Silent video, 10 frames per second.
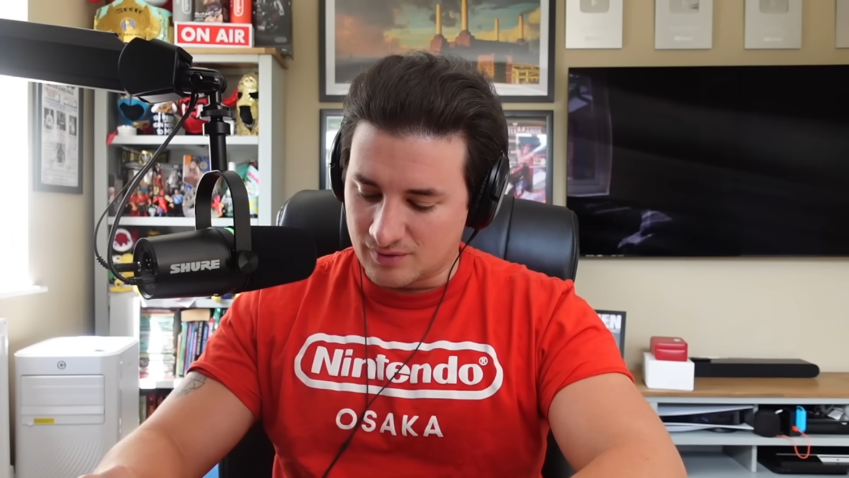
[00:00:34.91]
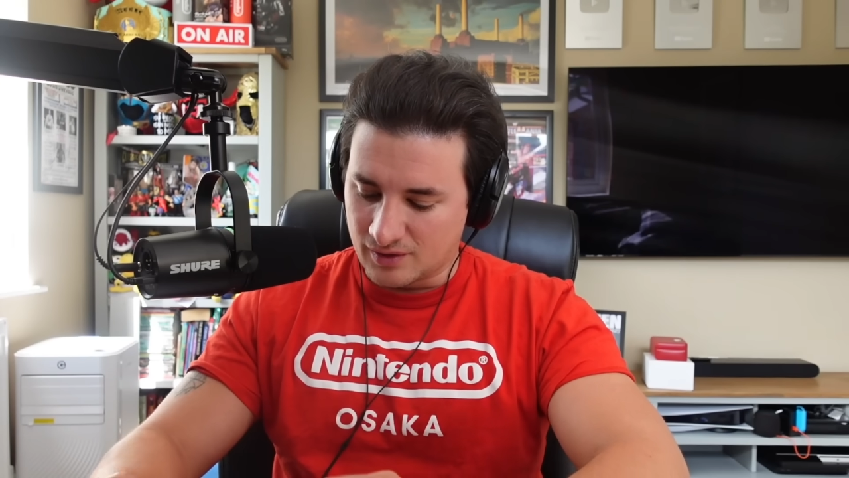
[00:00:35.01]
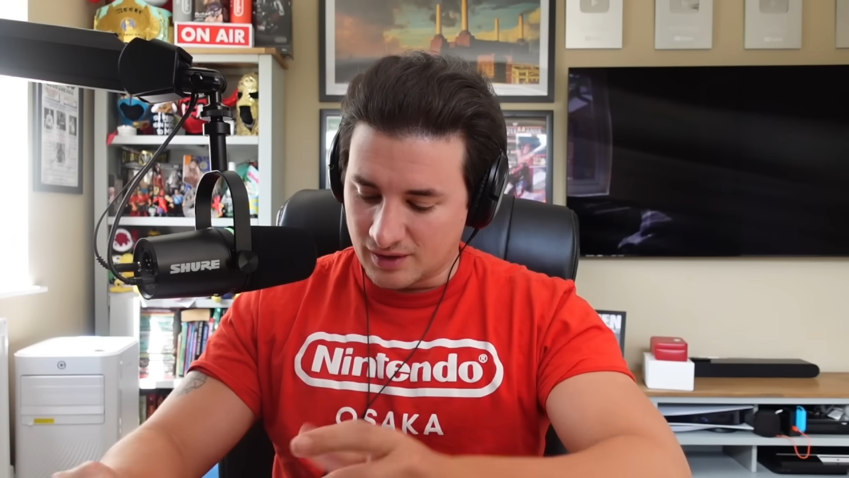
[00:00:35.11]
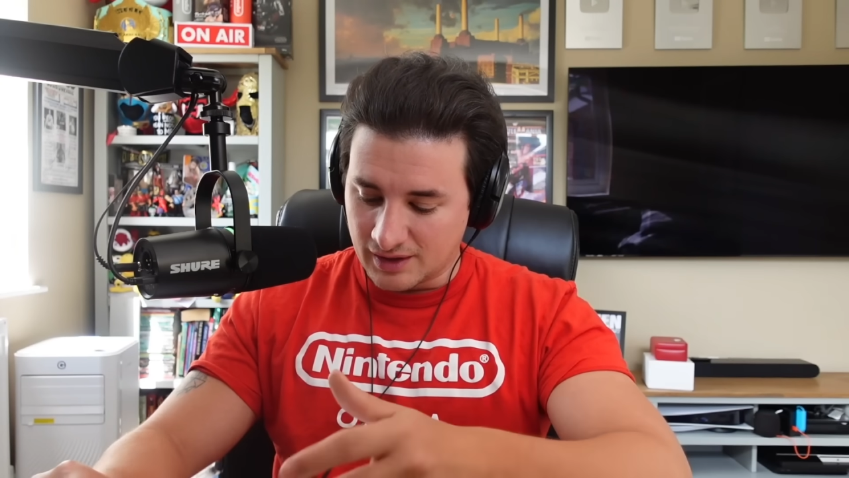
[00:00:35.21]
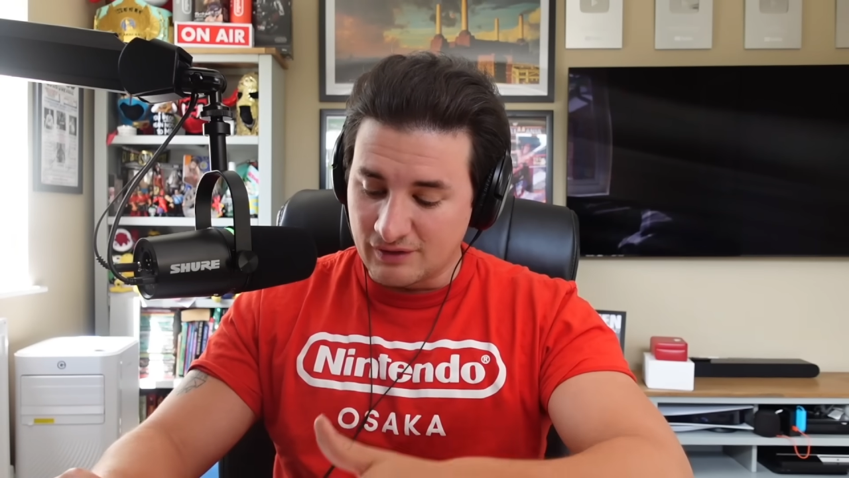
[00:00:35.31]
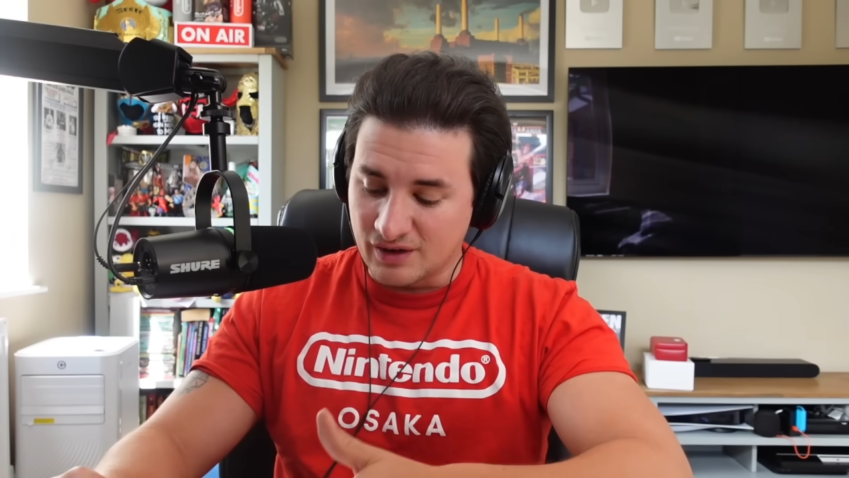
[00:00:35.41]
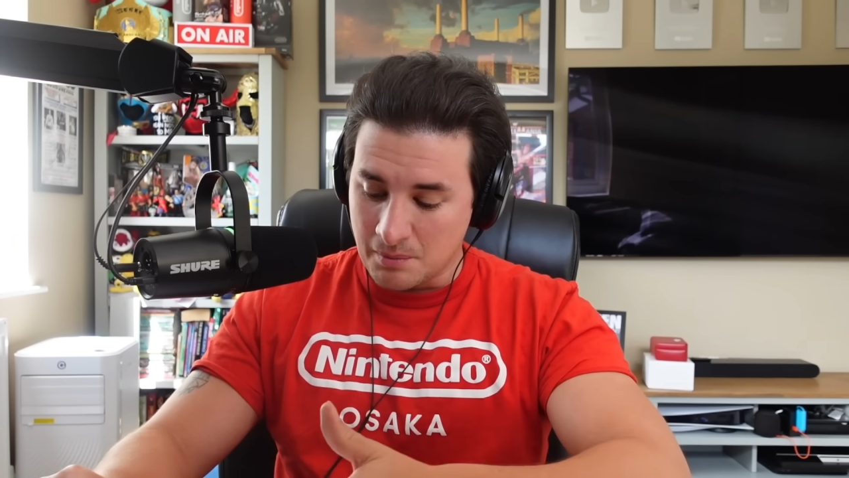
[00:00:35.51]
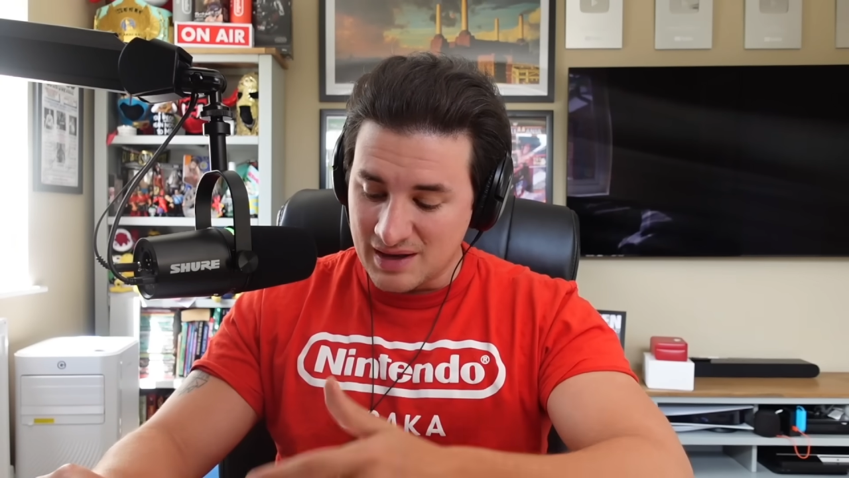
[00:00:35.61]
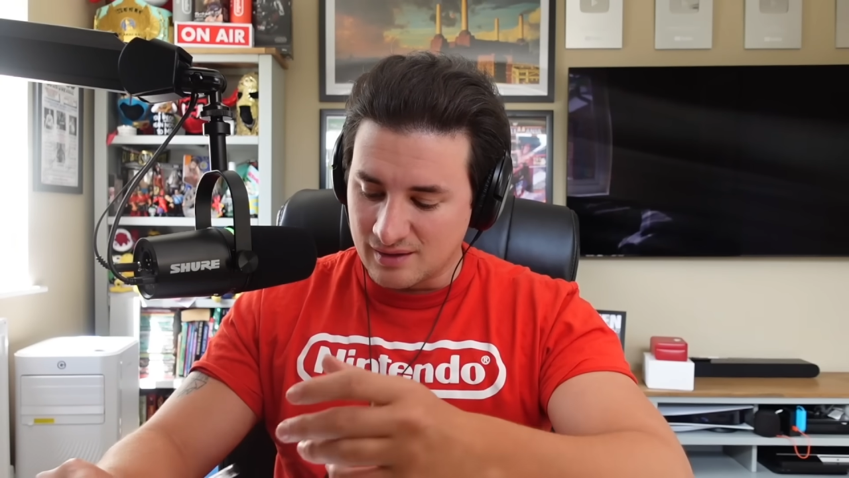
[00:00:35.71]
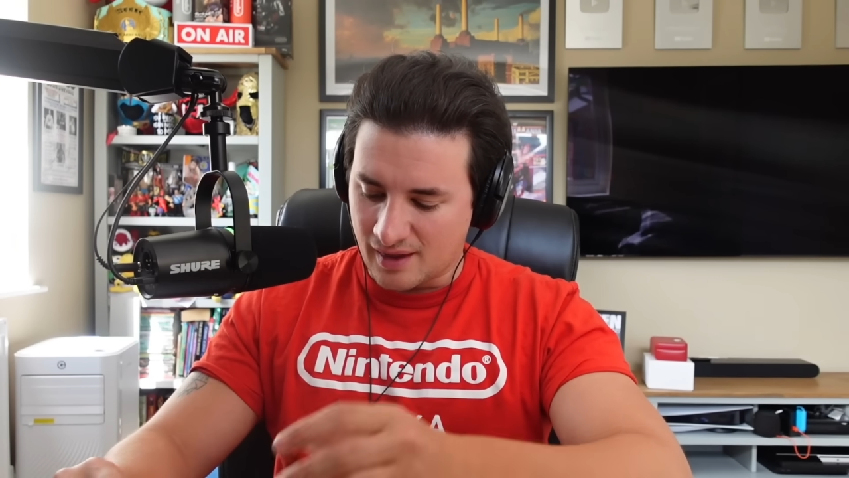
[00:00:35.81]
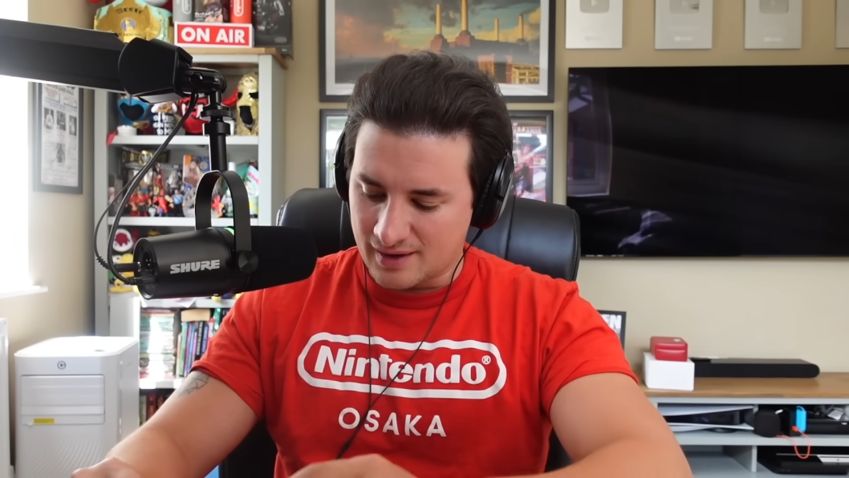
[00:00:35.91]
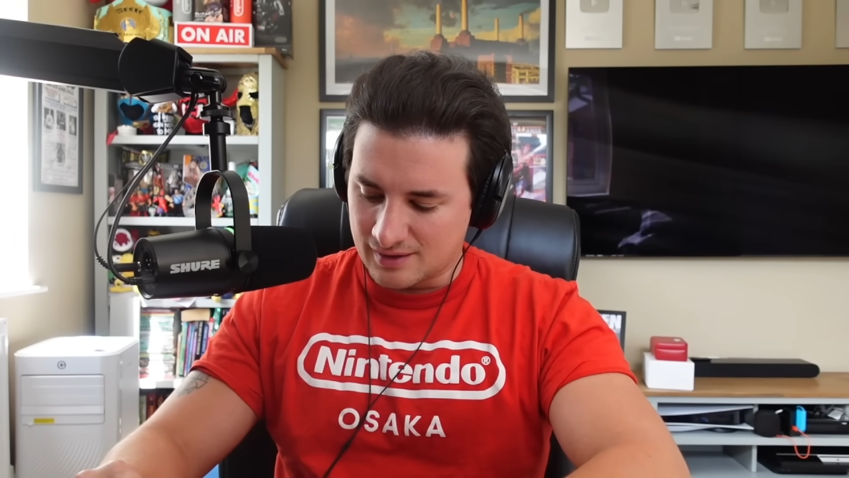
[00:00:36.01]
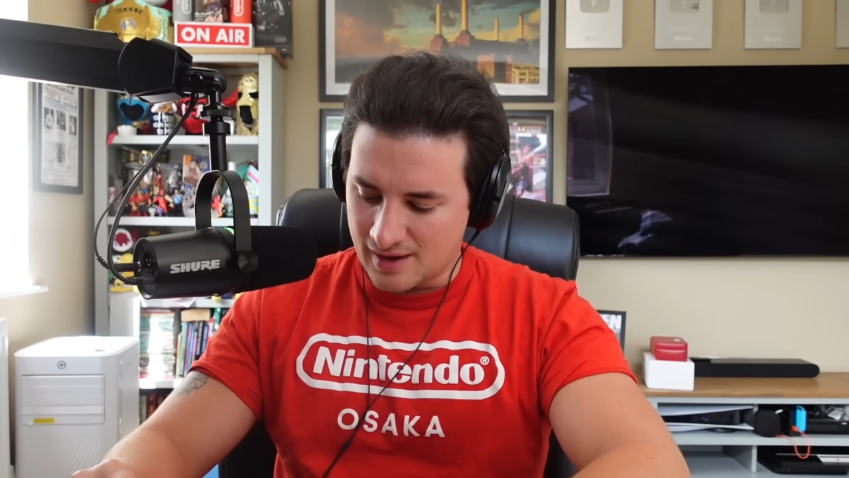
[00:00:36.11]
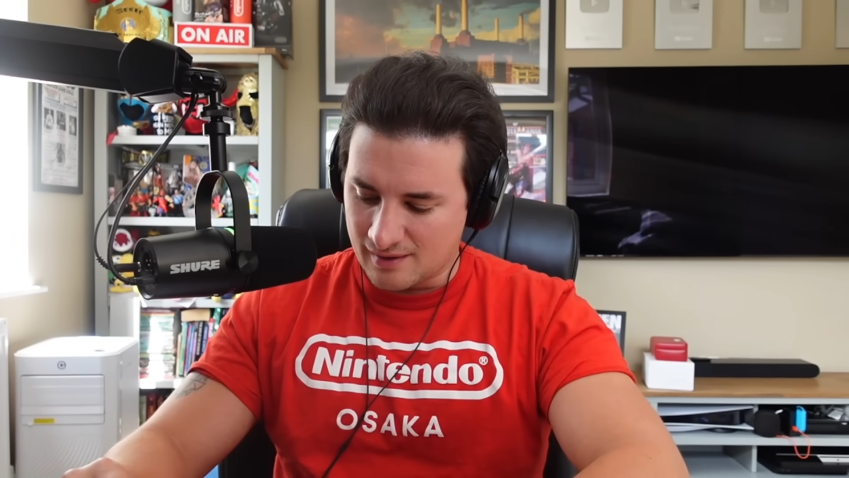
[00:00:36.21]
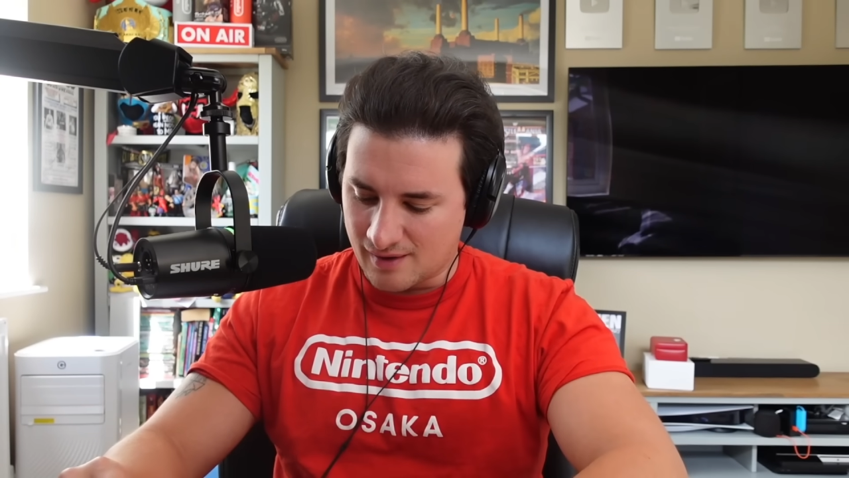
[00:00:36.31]

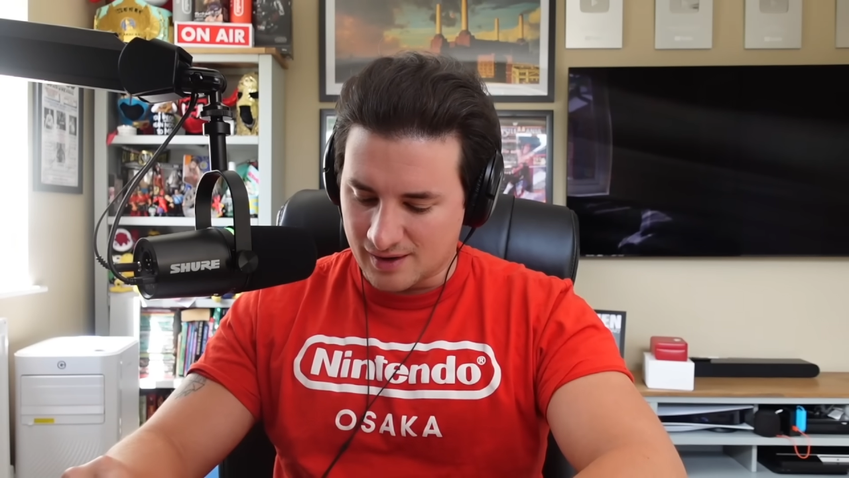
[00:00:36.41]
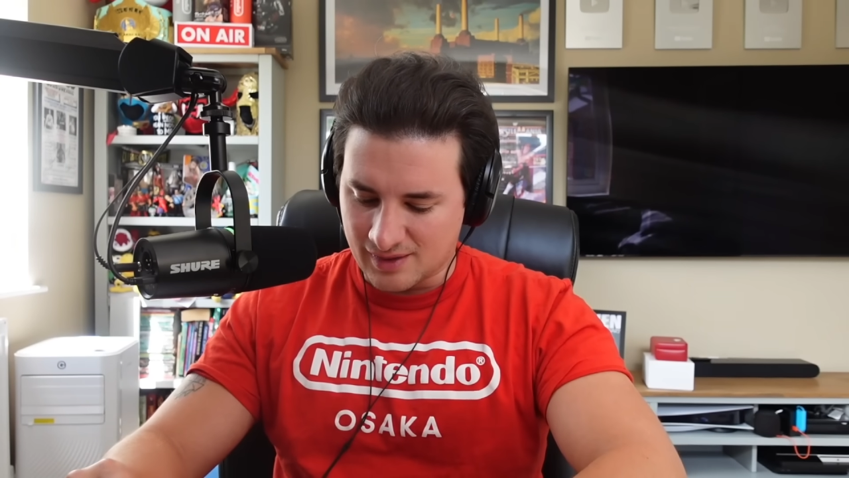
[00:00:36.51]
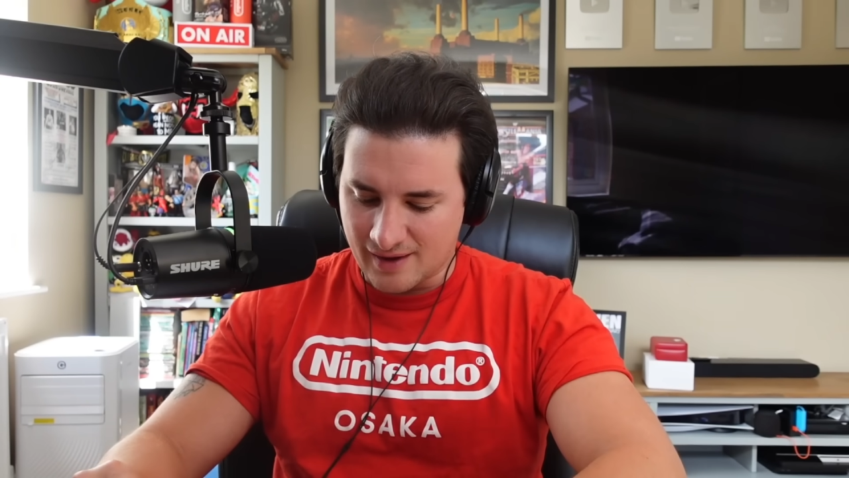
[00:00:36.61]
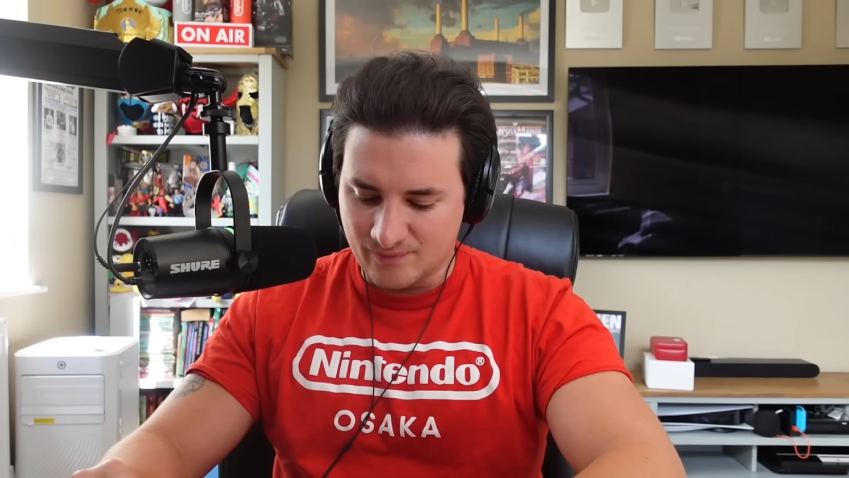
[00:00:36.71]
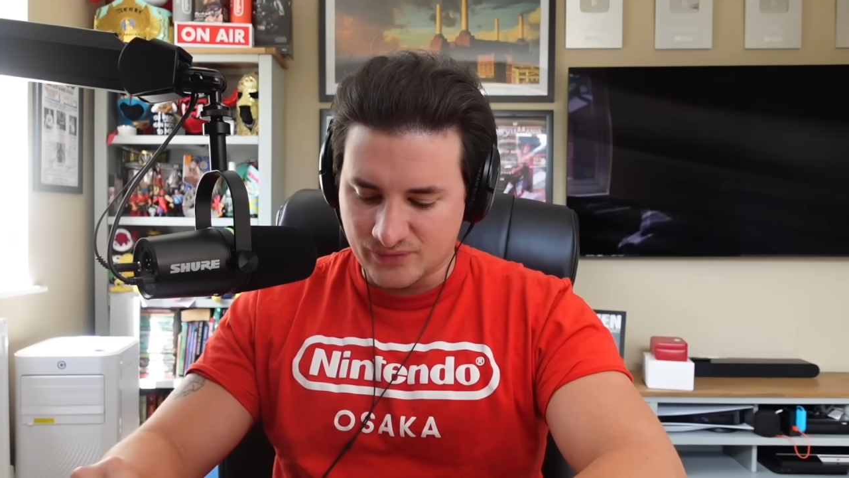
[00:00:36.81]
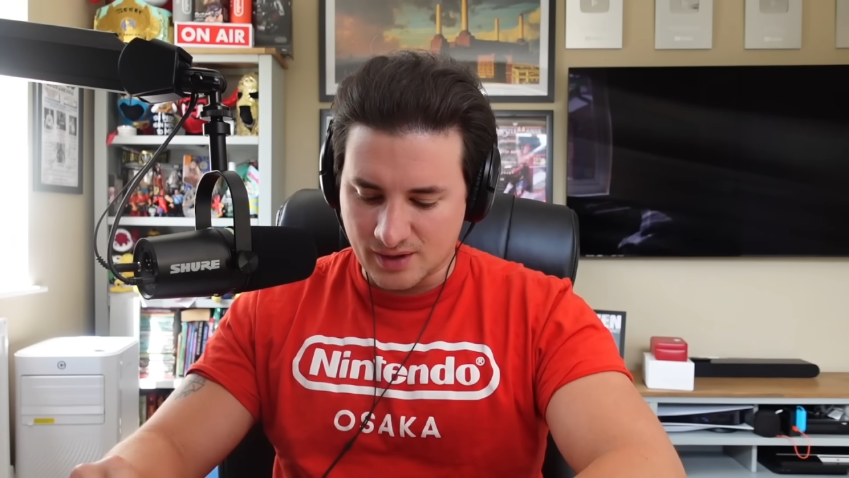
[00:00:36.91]
like that,